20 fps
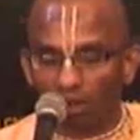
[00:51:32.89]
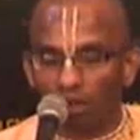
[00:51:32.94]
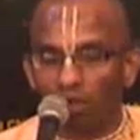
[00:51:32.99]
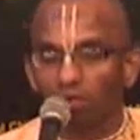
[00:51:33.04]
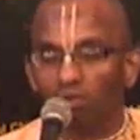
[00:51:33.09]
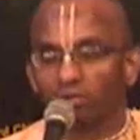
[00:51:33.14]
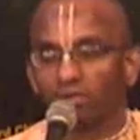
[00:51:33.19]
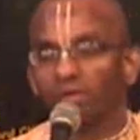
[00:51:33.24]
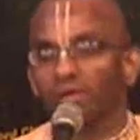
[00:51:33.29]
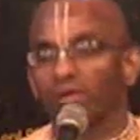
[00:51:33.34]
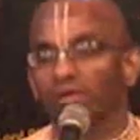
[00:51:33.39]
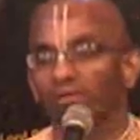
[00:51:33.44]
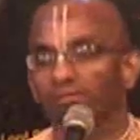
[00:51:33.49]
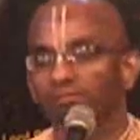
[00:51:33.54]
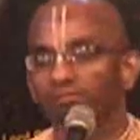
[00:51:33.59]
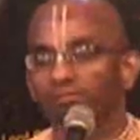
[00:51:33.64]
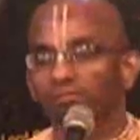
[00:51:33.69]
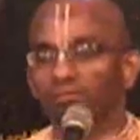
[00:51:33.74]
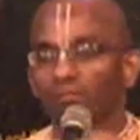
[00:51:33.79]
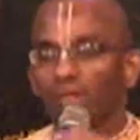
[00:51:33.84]
okay
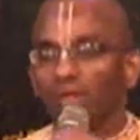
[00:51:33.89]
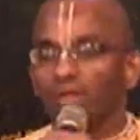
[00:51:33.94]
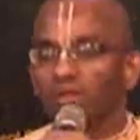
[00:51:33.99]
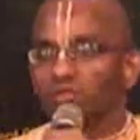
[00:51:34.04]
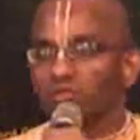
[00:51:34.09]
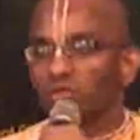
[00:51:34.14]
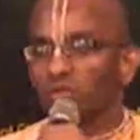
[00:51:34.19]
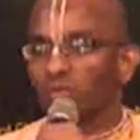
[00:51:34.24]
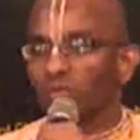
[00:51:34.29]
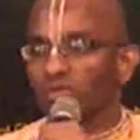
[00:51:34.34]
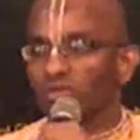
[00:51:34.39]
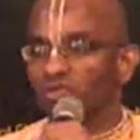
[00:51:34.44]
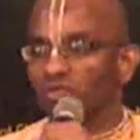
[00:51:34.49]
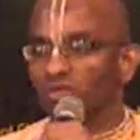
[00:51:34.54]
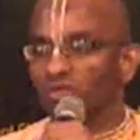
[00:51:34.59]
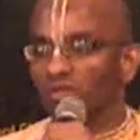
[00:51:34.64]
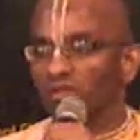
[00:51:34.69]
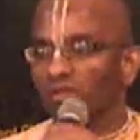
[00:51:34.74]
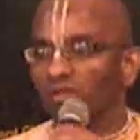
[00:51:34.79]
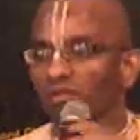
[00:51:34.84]
so your
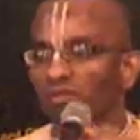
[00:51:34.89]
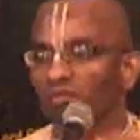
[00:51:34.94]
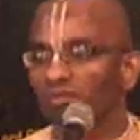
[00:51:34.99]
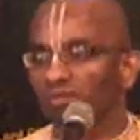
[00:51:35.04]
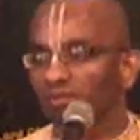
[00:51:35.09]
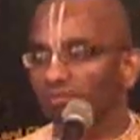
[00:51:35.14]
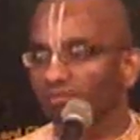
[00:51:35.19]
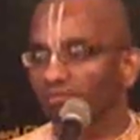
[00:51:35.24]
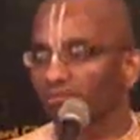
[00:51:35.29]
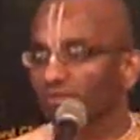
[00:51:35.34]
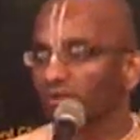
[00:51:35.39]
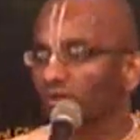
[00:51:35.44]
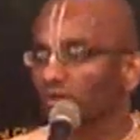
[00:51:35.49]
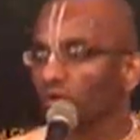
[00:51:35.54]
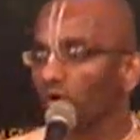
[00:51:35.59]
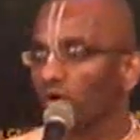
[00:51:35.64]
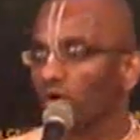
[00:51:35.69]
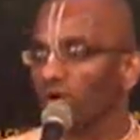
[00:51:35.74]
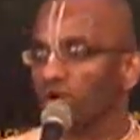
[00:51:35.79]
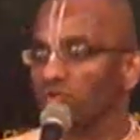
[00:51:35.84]
question is if
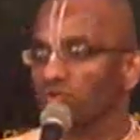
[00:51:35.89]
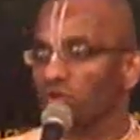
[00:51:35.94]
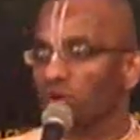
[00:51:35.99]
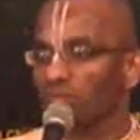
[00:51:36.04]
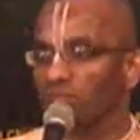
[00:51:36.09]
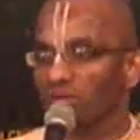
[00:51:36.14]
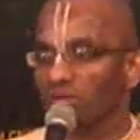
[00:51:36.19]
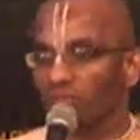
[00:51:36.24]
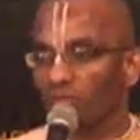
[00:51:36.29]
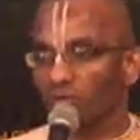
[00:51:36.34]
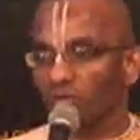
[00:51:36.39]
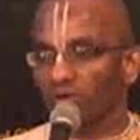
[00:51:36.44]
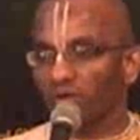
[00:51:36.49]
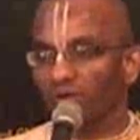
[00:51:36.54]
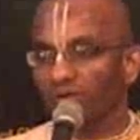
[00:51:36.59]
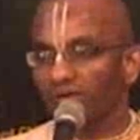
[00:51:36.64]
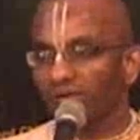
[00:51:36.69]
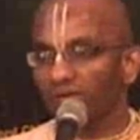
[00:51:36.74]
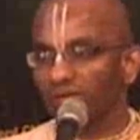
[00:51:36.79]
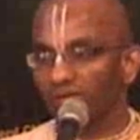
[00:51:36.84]
god is
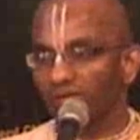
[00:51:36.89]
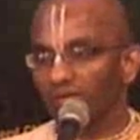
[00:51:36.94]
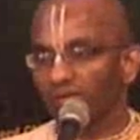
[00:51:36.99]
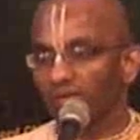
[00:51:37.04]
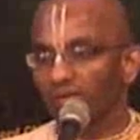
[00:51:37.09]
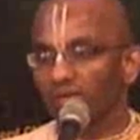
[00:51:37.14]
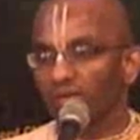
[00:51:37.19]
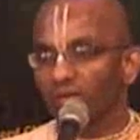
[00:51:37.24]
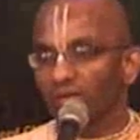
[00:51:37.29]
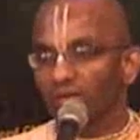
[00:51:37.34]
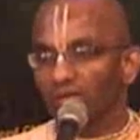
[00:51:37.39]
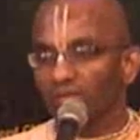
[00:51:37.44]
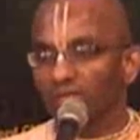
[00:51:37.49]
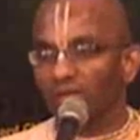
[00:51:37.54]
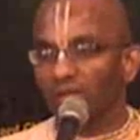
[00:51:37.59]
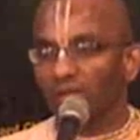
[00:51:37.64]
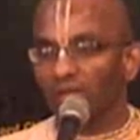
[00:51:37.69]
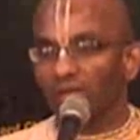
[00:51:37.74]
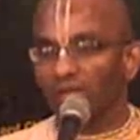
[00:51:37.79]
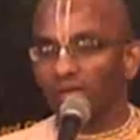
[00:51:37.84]
omnipotent
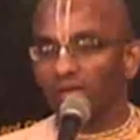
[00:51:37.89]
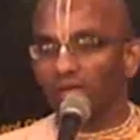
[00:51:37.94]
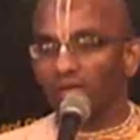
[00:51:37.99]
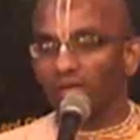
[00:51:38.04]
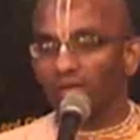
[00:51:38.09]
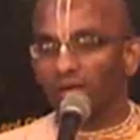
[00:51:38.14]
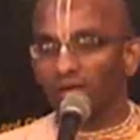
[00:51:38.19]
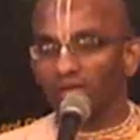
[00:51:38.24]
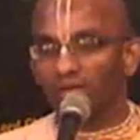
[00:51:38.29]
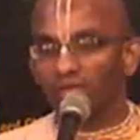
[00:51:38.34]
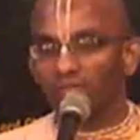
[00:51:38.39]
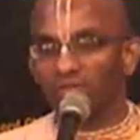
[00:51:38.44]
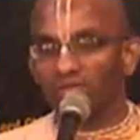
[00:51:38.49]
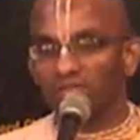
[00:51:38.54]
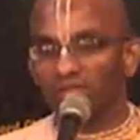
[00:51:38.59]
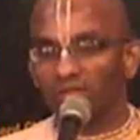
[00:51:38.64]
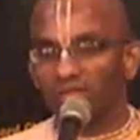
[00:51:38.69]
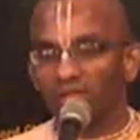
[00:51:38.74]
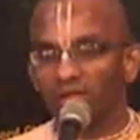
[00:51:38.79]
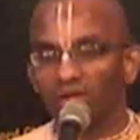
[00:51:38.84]
then and yet we
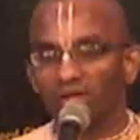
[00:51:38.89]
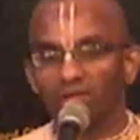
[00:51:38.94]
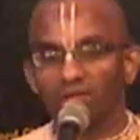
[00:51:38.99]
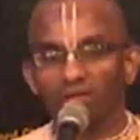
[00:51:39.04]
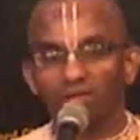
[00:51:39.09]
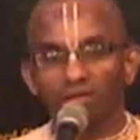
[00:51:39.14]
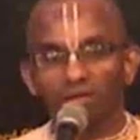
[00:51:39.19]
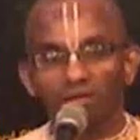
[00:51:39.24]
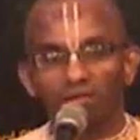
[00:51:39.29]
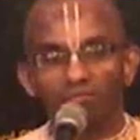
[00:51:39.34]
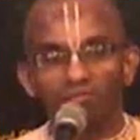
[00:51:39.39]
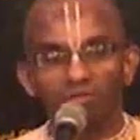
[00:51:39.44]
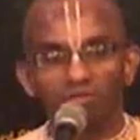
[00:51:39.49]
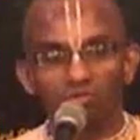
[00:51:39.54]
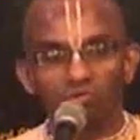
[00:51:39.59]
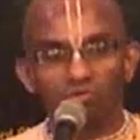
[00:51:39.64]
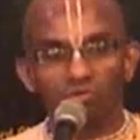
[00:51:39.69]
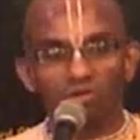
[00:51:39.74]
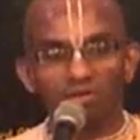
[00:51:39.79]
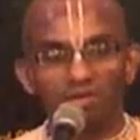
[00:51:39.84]
say that we
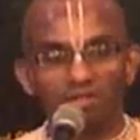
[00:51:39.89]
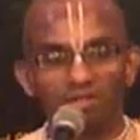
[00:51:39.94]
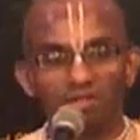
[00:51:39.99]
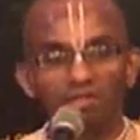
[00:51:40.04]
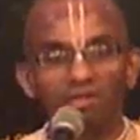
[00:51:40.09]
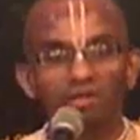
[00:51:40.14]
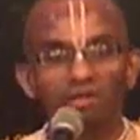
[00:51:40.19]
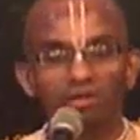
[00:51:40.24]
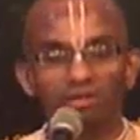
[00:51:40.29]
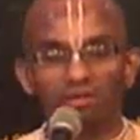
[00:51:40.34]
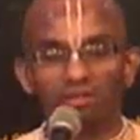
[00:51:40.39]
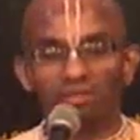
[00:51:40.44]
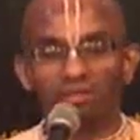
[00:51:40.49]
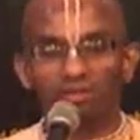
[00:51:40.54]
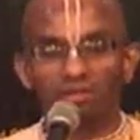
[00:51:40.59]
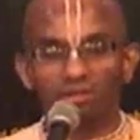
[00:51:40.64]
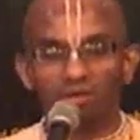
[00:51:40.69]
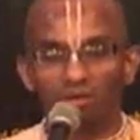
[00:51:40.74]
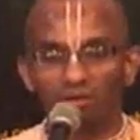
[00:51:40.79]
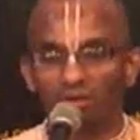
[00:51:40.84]
shouldn't hear
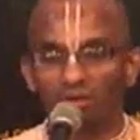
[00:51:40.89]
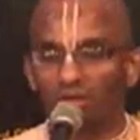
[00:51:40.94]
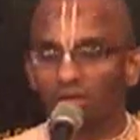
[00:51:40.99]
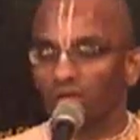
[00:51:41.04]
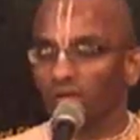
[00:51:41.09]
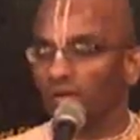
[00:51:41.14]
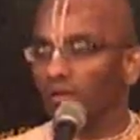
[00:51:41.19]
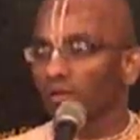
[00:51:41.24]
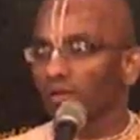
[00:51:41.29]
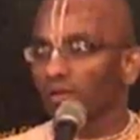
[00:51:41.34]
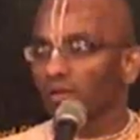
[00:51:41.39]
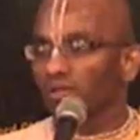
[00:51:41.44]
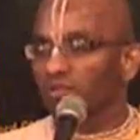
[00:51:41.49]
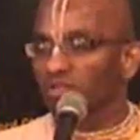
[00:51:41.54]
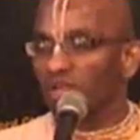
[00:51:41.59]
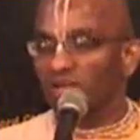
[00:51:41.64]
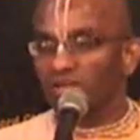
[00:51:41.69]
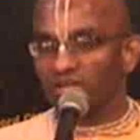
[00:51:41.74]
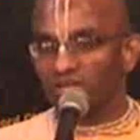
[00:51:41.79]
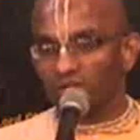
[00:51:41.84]
the uh,
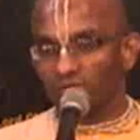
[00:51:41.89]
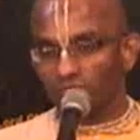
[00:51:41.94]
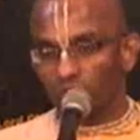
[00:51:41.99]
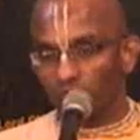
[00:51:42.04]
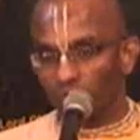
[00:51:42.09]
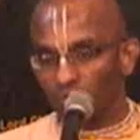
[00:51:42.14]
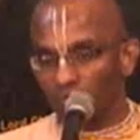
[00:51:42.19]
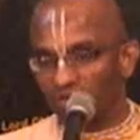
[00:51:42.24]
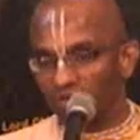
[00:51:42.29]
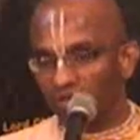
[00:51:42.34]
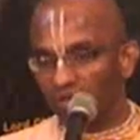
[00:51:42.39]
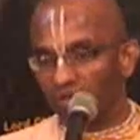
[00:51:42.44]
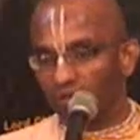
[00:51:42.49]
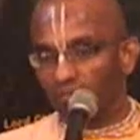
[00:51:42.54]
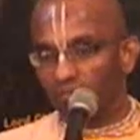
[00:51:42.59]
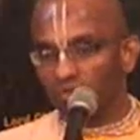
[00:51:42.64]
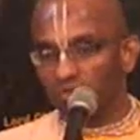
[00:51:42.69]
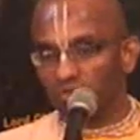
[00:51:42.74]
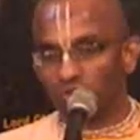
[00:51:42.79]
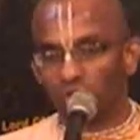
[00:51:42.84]
chanting of the holy
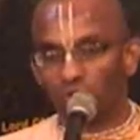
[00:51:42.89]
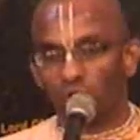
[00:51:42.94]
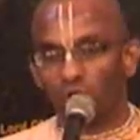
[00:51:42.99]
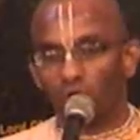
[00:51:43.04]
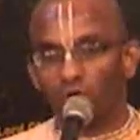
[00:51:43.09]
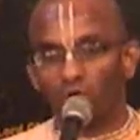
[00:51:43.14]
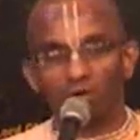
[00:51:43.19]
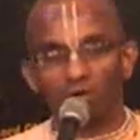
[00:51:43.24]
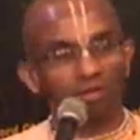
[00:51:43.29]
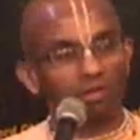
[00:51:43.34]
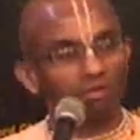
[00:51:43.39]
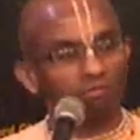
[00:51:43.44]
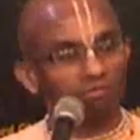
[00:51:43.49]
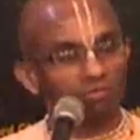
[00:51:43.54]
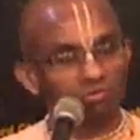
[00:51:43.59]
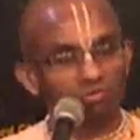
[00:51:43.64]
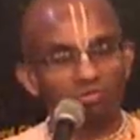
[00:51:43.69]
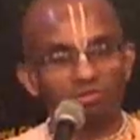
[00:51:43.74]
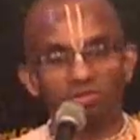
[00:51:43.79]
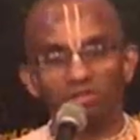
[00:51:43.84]
names or we
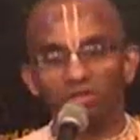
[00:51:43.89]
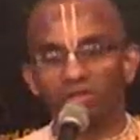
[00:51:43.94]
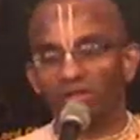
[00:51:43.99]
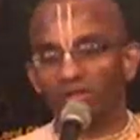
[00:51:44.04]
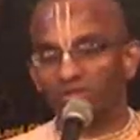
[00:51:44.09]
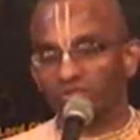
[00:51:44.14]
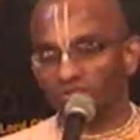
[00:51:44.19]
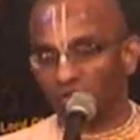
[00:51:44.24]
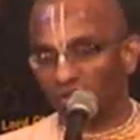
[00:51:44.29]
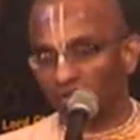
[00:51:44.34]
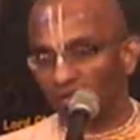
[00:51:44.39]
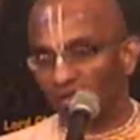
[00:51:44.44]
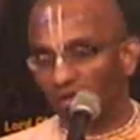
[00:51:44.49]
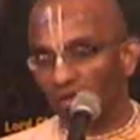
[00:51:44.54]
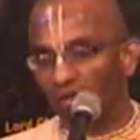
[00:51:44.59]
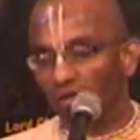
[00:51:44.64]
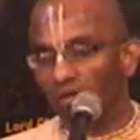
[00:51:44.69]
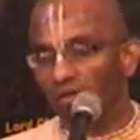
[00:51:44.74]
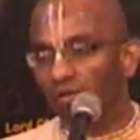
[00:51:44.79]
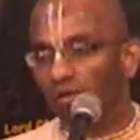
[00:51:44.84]
shouldn't hear Krishna
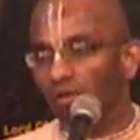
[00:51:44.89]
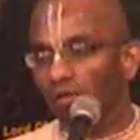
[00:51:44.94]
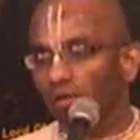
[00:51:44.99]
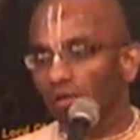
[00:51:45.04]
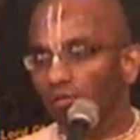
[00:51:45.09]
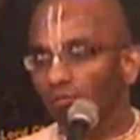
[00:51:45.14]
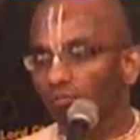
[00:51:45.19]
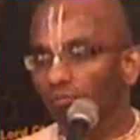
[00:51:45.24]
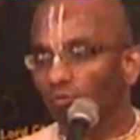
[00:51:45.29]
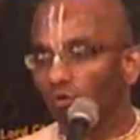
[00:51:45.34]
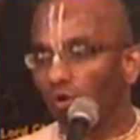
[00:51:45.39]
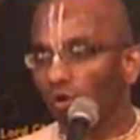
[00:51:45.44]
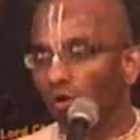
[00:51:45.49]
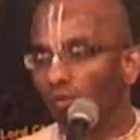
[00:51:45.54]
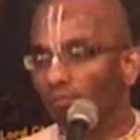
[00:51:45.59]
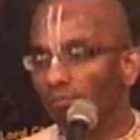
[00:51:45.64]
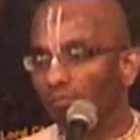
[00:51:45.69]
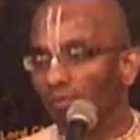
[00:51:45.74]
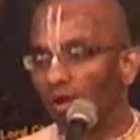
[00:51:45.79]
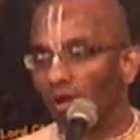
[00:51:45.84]
Katha
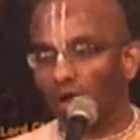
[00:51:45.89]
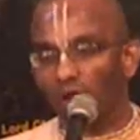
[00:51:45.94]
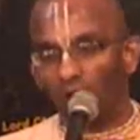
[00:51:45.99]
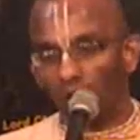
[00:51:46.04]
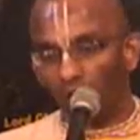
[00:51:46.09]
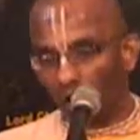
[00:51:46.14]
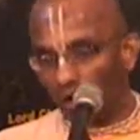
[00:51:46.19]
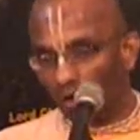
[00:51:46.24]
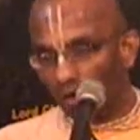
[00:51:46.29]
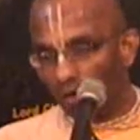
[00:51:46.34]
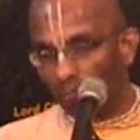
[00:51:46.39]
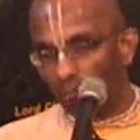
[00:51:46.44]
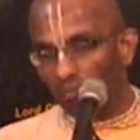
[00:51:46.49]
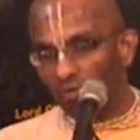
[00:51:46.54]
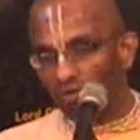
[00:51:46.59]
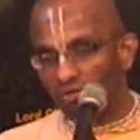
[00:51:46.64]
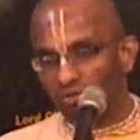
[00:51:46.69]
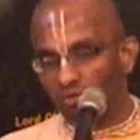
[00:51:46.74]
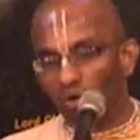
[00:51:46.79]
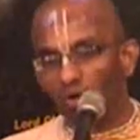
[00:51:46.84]
from
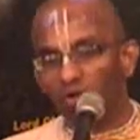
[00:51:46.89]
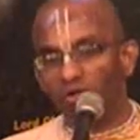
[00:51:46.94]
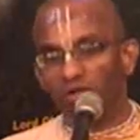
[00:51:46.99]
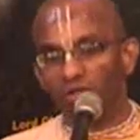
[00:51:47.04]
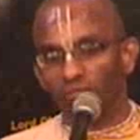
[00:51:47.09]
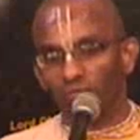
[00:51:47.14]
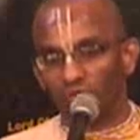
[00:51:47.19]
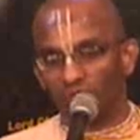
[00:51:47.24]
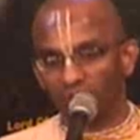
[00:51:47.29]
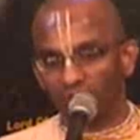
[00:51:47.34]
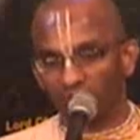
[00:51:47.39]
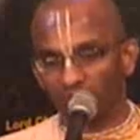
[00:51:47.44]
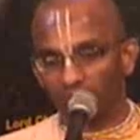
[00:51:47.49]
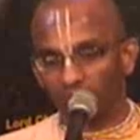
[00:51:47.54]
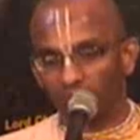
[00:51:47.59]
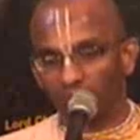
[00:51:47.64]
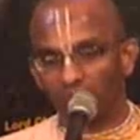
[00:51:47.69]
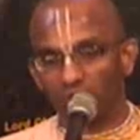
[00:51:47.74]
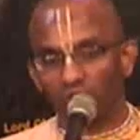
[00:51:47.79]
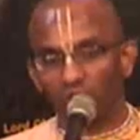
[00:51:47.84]
a non-devotee
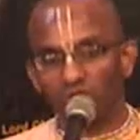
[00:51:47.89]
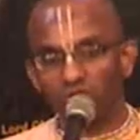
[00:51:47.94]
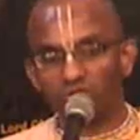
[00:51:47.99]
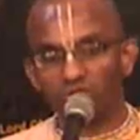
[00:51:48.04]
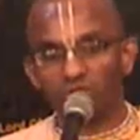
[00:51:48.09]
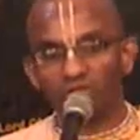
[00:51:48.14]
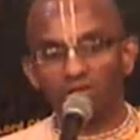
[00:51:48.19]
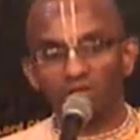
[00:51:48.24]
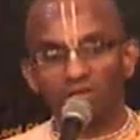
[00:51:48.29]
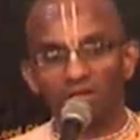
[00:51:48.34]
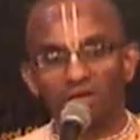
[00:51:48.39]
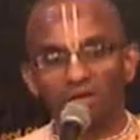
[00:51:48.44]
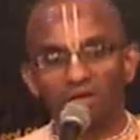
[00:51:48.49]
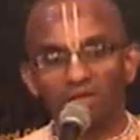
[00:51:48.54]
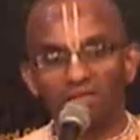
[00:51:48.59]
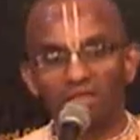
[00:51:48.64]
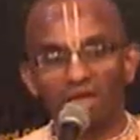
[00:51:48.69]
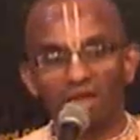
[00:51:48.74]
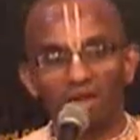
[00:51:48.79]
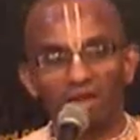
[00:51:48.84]
because
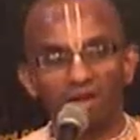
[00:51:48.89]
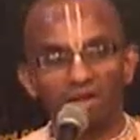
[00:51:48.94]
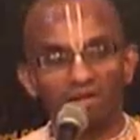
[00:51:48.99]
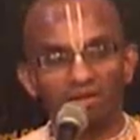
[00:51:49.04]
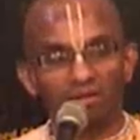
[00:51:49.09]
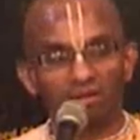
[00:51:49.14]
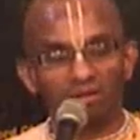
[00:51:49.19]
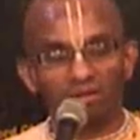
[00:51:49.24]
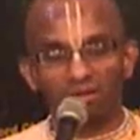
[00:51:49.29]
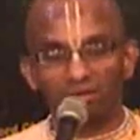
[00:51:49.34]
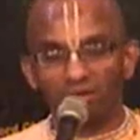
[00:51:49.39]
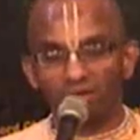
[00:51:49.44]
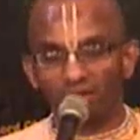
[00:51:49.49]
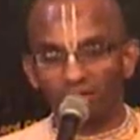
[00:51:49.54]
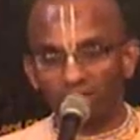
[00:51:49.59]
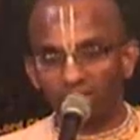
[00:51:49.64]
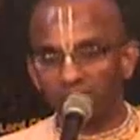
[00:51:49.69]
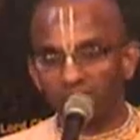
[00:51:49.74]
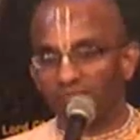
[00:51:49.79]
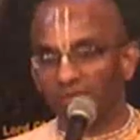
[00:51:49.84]
that
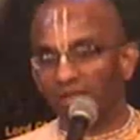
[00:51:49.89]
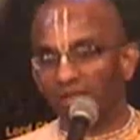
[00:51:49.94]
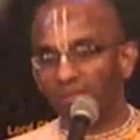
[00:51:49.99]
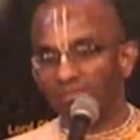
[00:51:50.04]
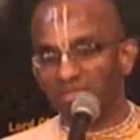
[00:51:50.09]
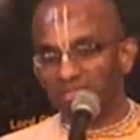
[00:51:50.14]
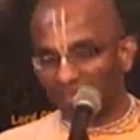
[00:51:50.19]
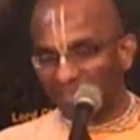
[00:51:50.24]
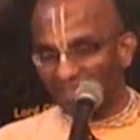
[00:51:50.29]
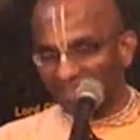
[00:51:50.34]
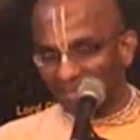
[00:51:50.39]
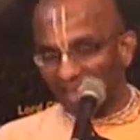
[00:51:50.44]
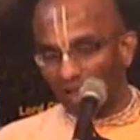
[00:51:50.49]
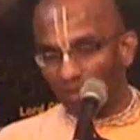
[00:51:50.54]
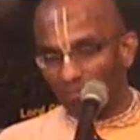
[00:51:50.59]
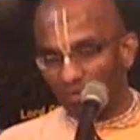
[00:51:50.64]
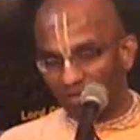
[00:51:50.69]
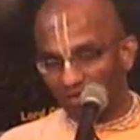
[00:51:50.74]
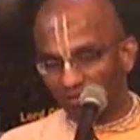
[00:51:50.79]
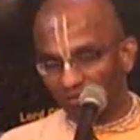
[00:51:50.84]
becomes
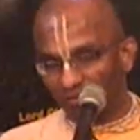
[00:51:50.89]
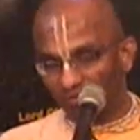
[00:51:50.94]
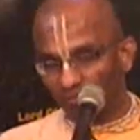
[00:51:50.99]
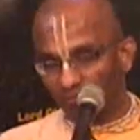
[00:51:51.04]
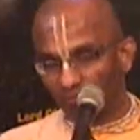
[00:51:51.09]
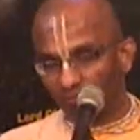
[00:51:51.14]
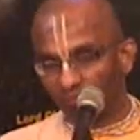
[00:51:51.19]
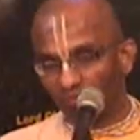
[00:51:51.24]
contaminated.